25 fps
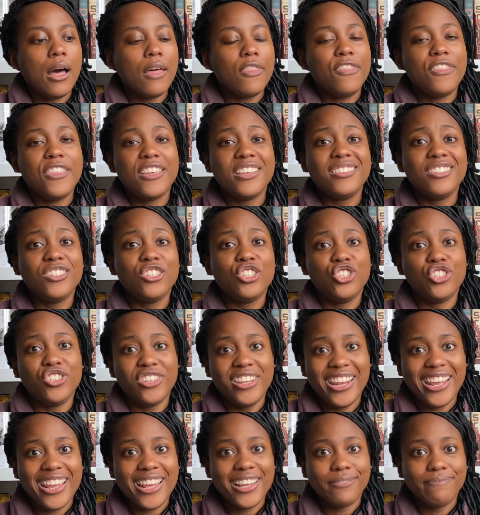this is
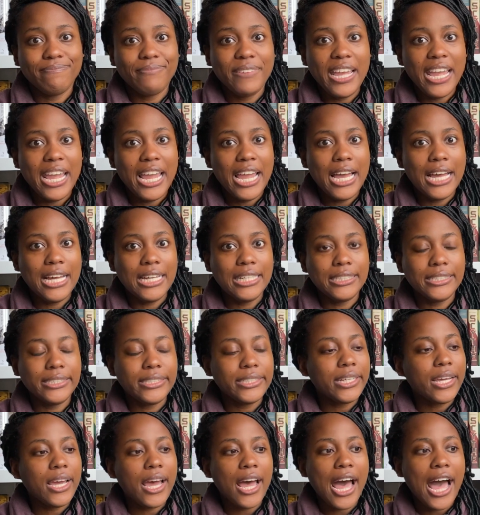shitty, and
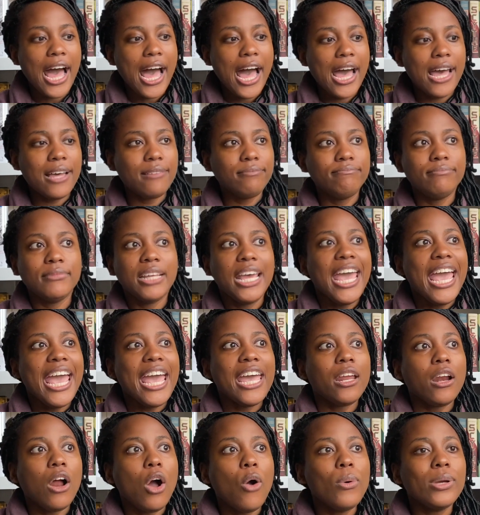
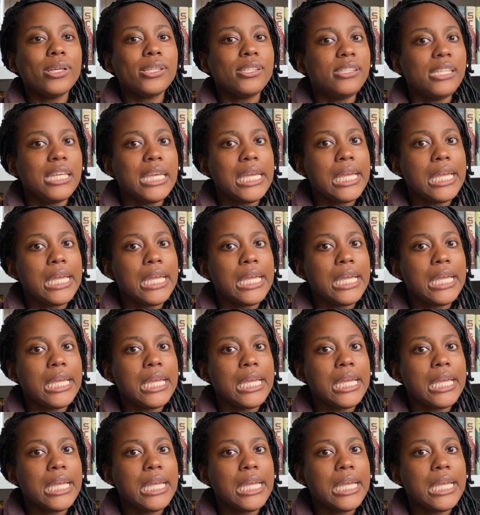it always